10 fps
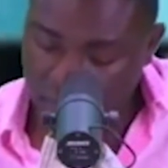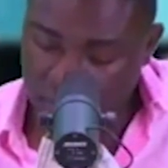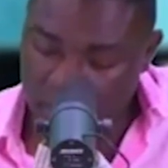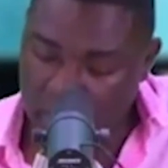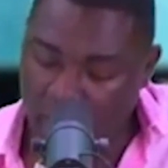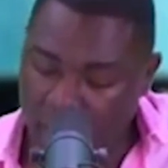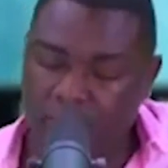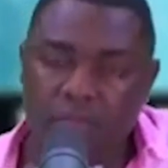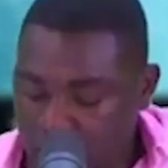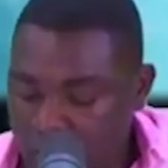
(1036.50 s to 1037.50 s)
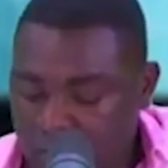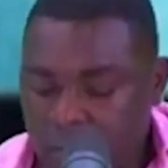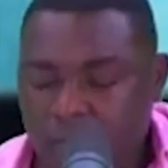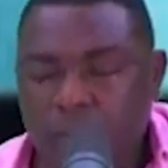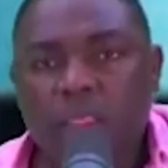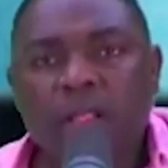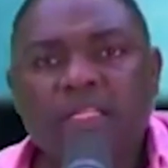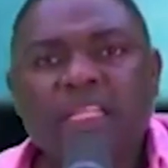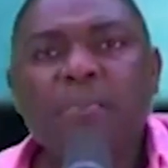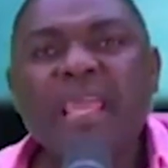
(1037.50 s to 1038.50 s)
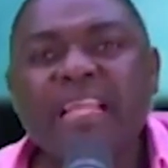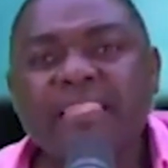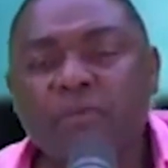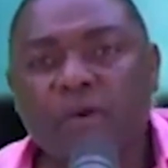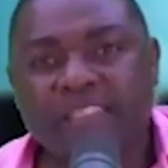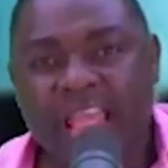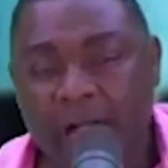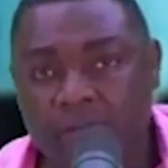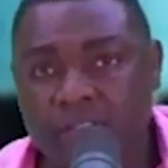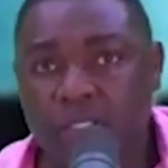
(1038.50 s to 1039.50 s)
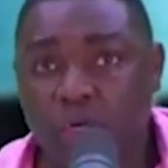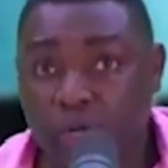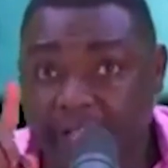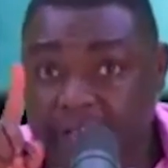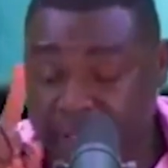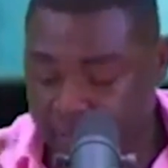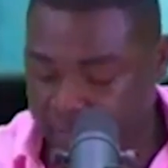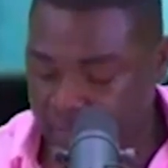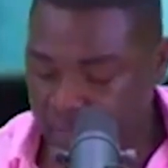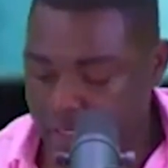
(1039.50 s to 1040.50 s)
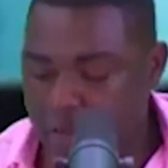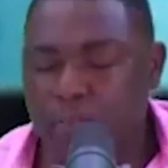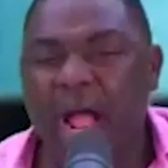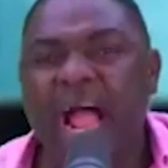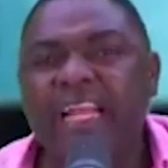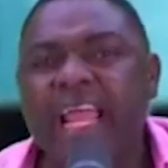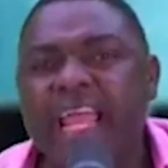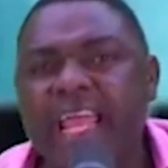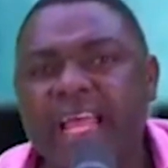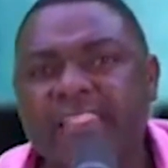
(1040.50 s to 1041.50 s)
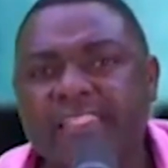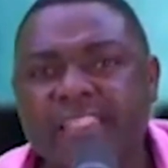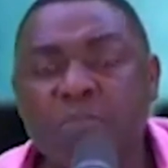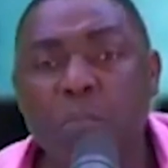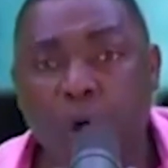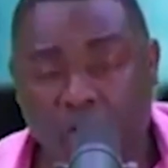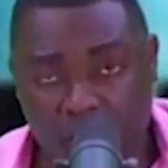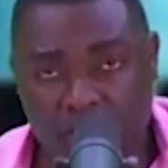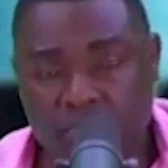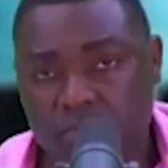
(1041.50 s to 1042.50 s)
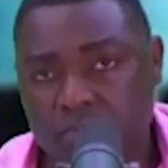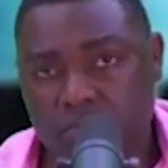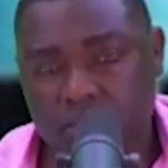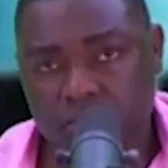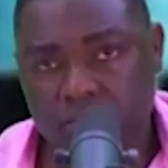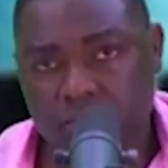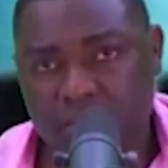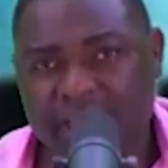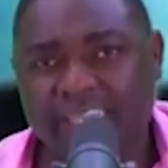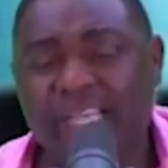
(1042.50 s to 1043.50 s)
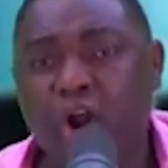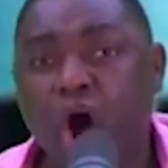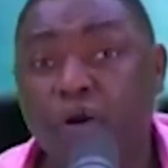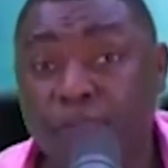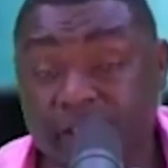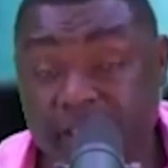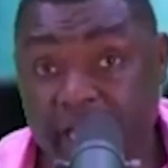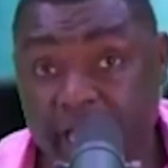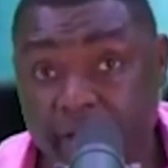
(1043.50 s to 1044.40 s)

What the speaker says: Now, the meeting was held, location, behind the ANC Mall. There's an office there.